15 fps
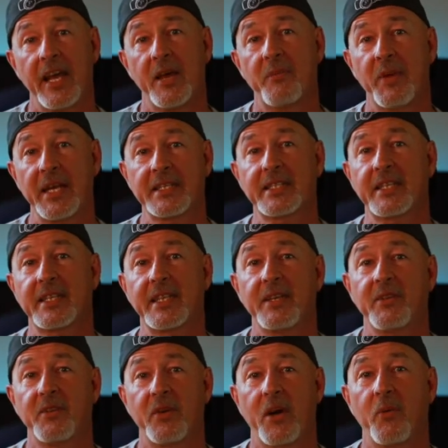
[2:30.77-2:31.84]
And
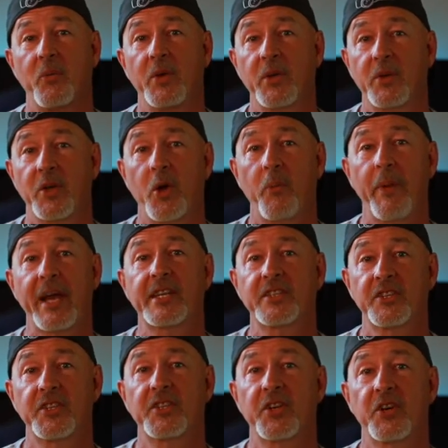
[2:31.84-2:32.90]
basically, we go back
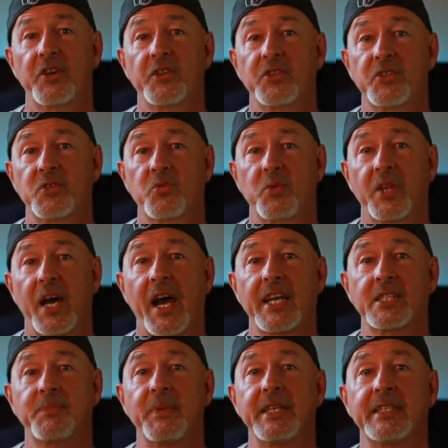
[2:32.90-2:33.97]
to the curtains. With
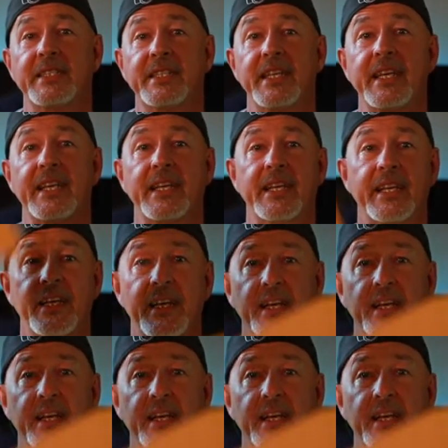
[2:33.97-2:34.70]
high-speed sync,